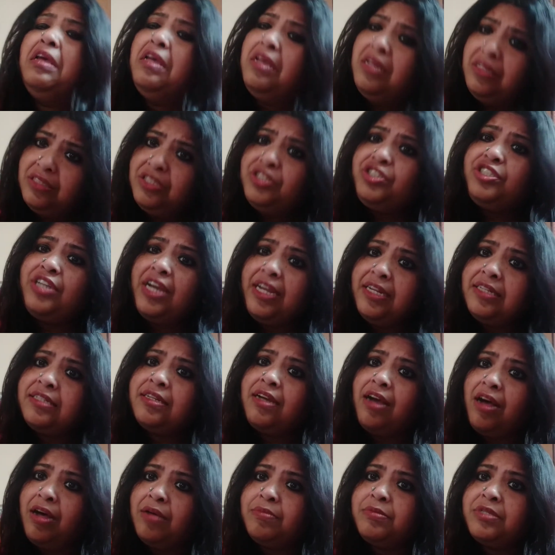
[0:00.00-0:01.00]
The child
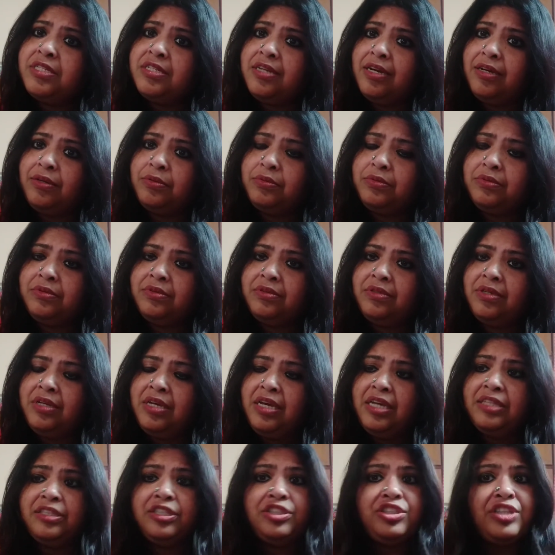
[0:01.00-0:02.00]
calms down.
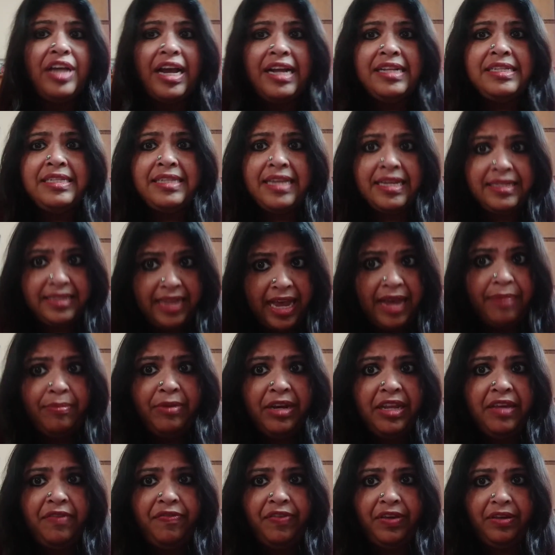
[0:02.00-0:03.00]
The child says, "I'm
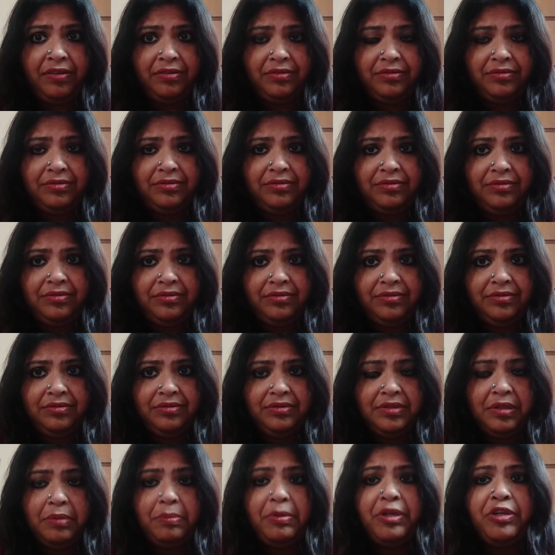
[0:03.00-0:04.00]
leaving.
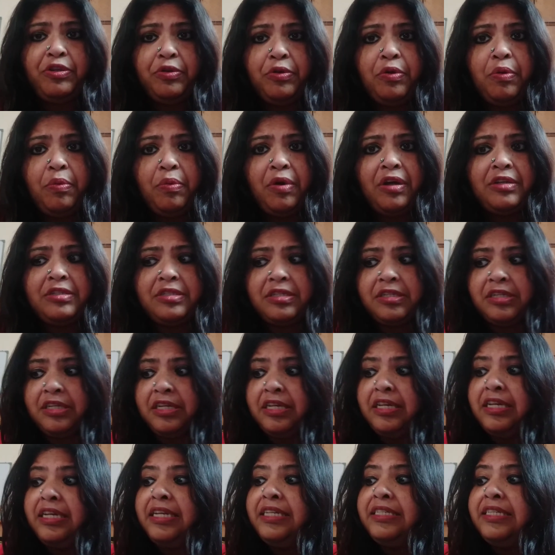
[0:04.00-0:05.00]
But you know what?
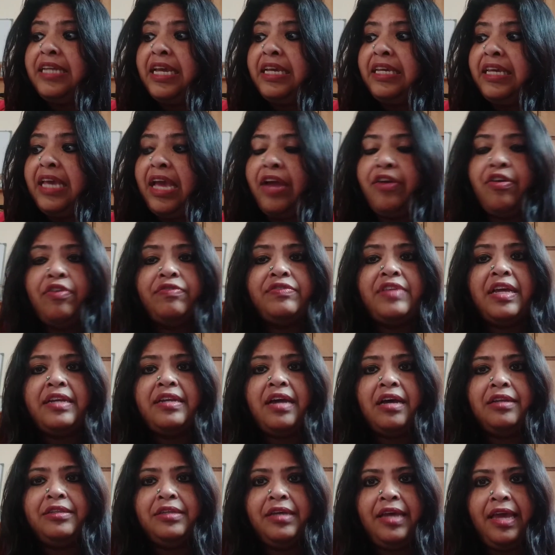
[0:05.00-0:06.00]
Take care of that
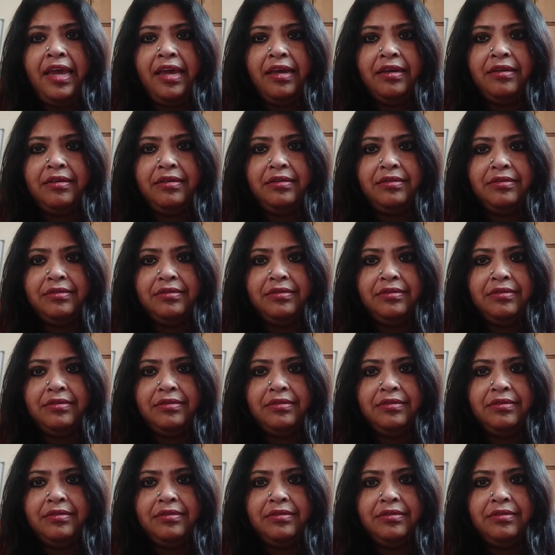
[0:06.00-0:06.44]
other egg.